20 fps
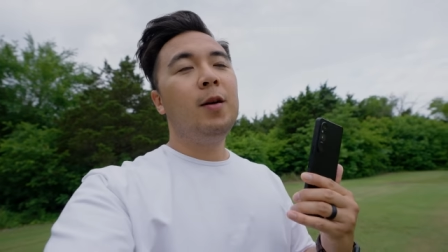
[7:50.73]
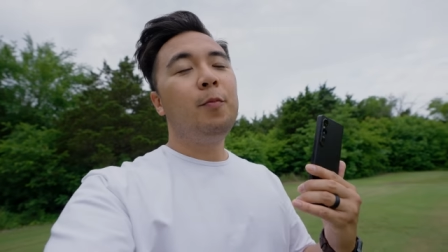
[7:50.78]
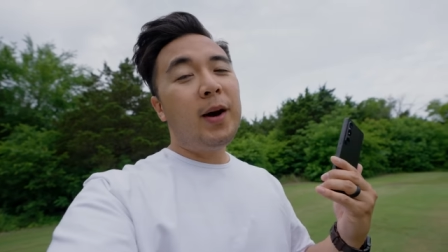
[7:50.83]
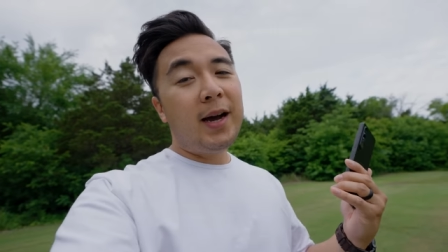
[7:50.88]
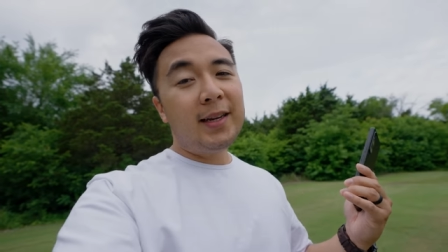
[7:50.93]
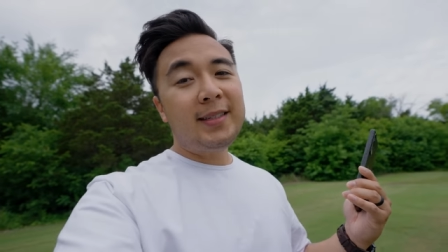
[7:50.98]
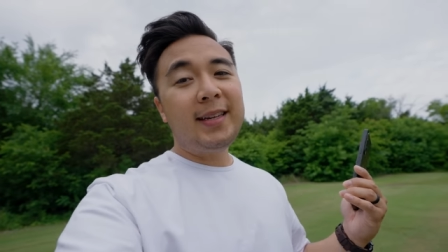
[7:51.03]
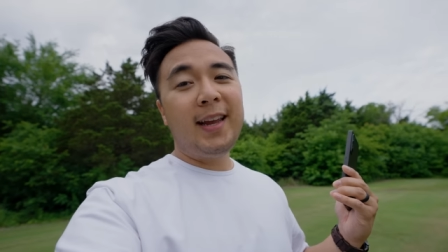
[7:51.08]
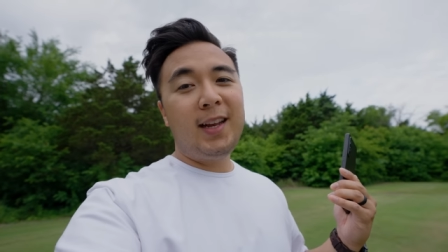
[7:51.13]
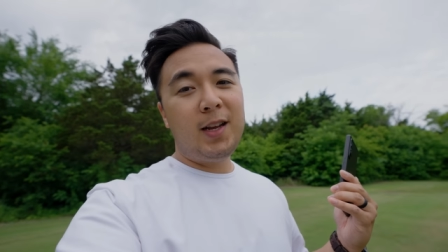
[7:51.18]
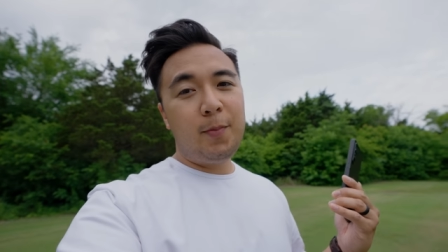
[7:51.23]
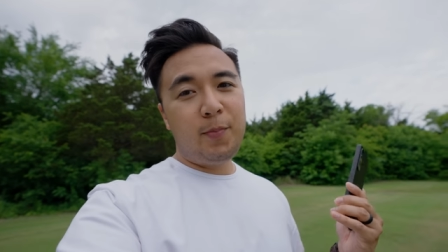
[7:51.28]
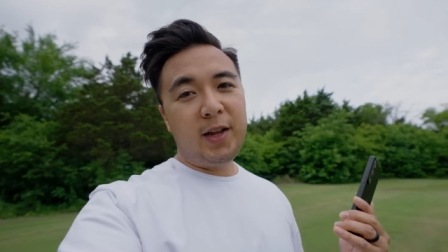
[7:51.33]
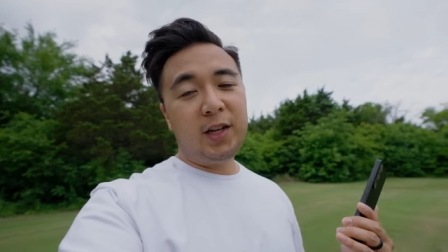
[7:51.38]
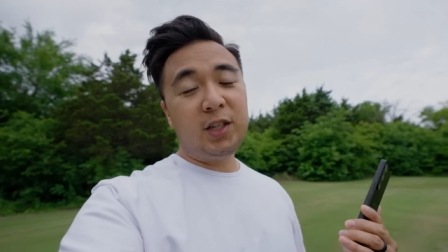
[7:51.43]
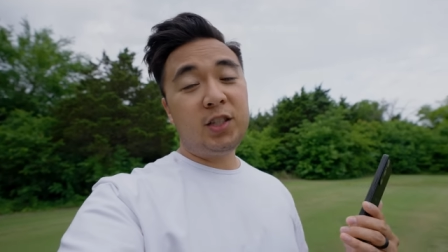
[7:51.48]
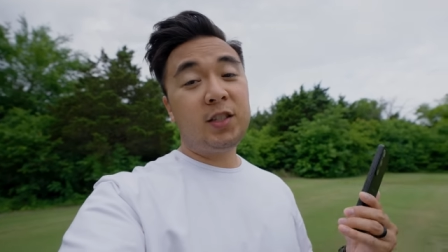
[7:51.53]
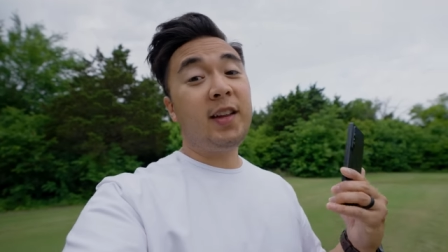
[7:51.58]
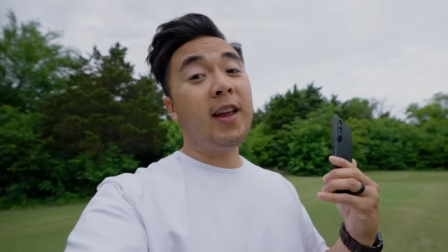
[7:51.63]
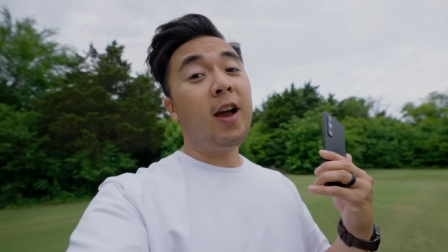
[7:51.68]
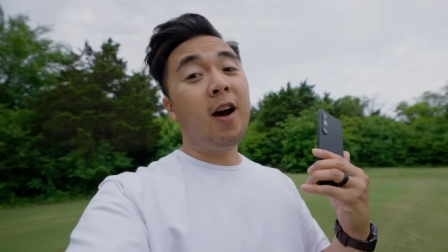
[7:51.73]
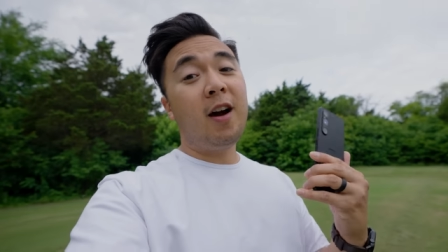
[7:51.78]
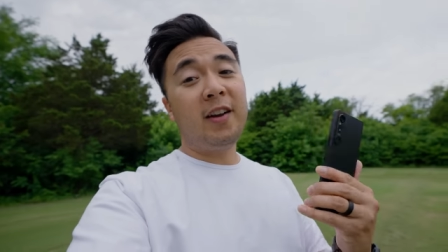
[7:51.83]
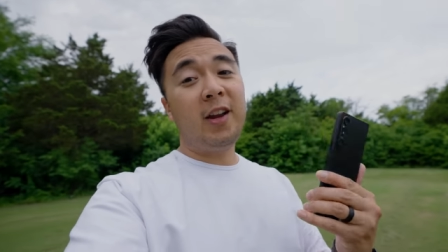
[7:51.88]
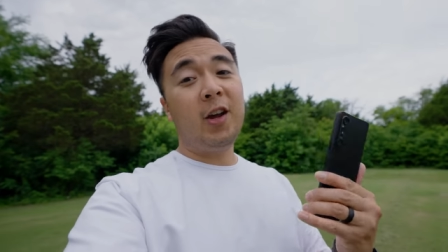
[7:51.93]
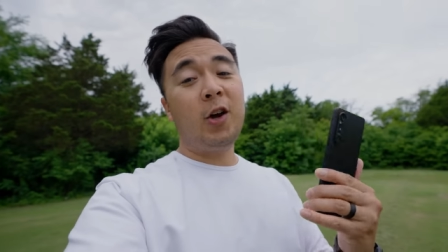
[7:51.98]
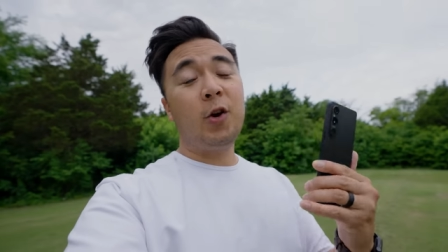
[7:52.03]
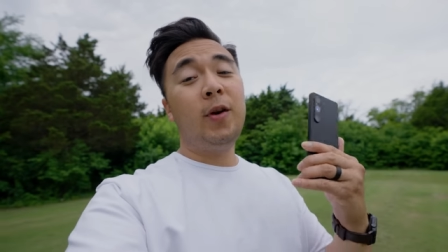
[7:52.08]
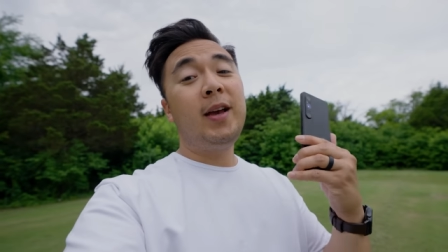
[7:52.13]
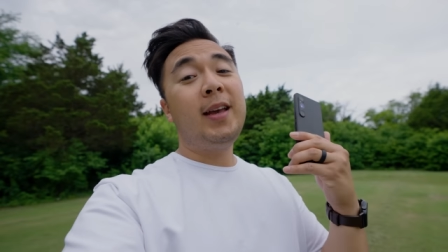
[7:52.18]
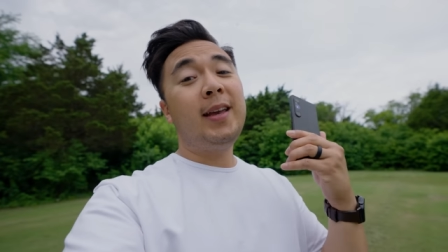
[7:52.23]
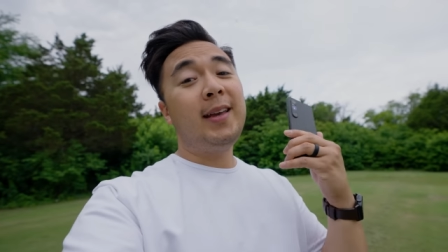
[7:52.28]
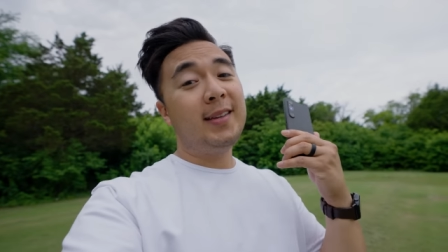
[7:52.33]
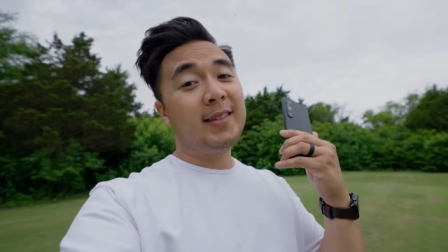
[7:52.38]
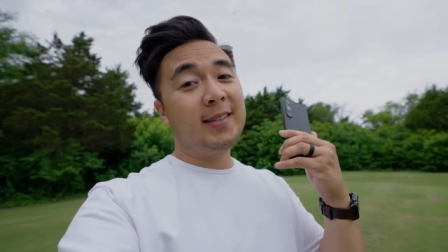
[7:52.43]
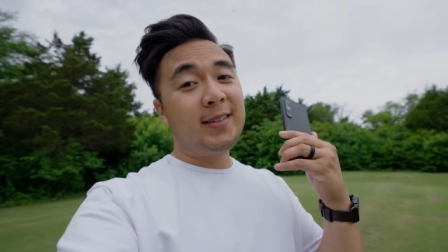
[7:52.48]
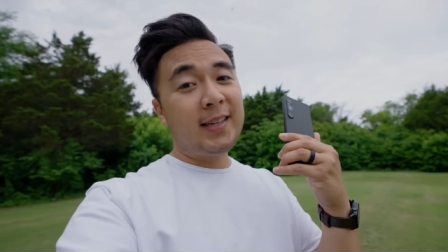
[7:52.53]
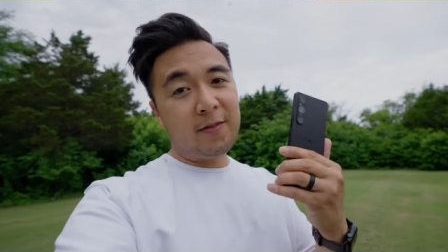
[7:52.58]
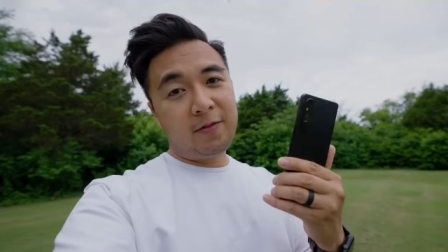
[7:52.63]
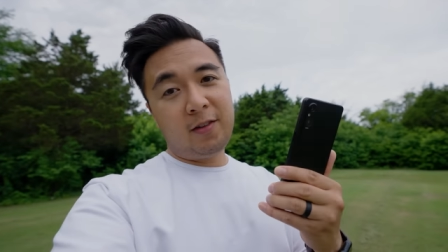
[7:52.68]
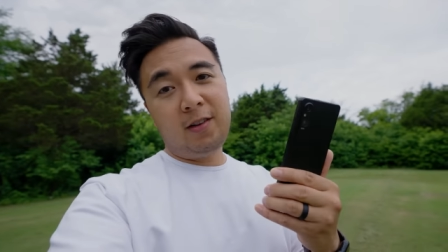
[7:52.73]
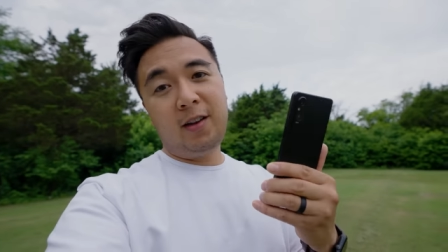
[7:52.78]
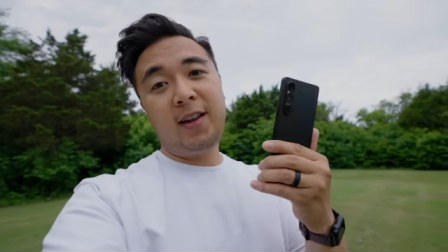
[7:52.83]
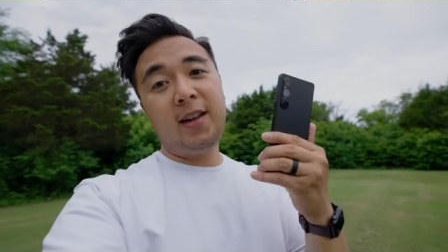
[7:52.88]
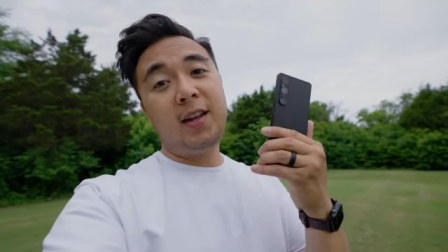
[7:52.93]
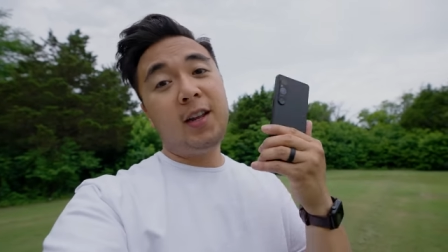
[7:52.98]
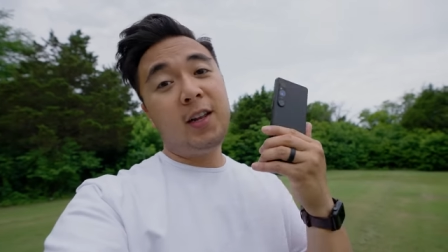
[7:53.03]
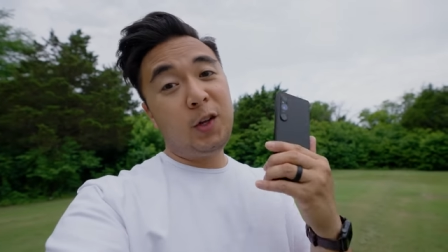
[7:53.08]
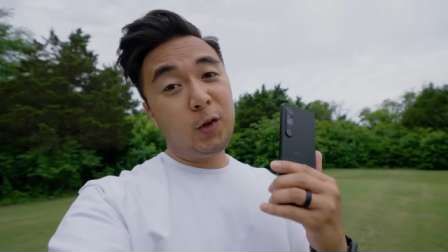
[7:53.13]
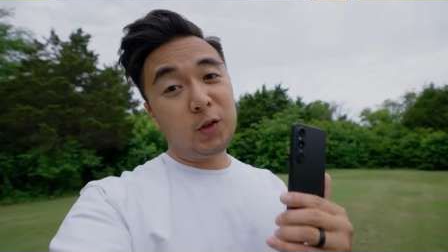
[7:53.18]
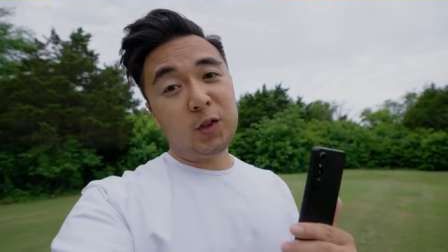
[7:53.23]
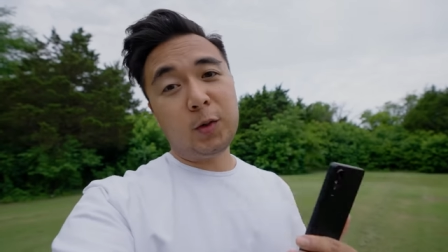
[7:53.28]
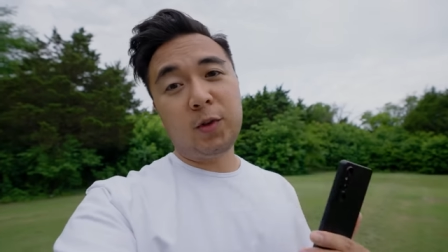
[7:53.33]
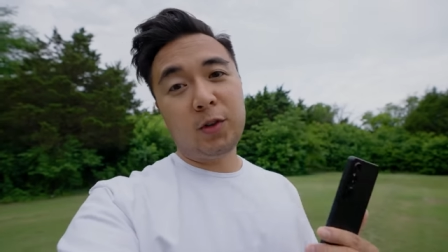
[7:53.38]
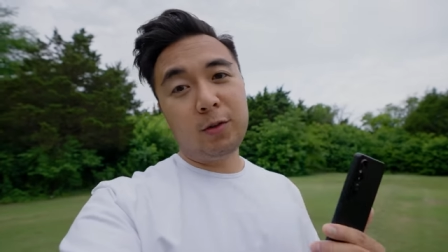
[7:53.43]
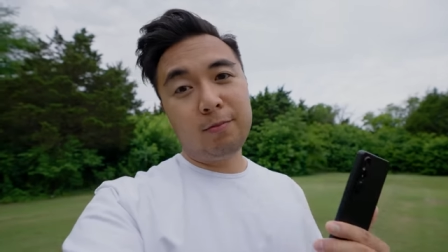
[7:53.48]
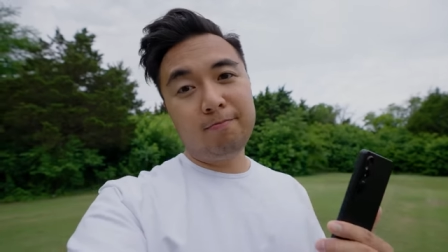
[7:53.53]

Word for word: but in a pinch, the audio is definitely usable.